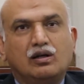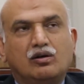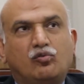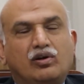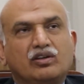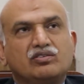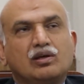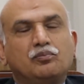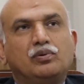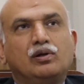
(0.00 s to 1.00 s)
For
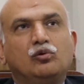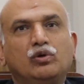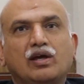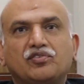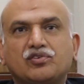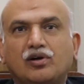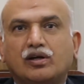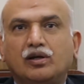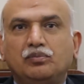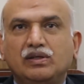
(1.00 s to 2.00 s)
example, we have
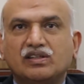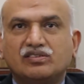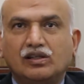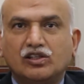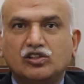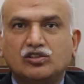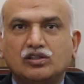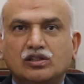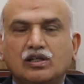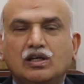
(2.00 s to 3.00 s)
started BS
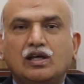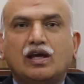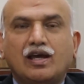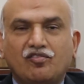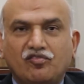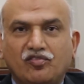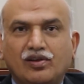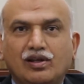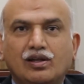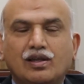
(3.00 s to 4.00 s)
English,
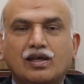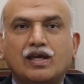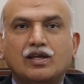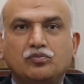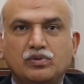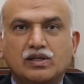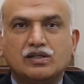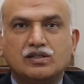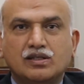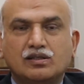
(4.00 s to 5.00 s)
MPhil, and
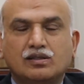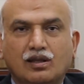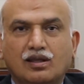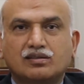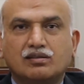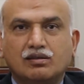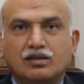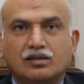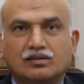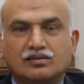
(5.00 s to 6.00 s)
PhD in the last
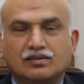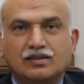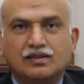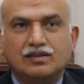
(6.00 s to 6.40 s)
3 years.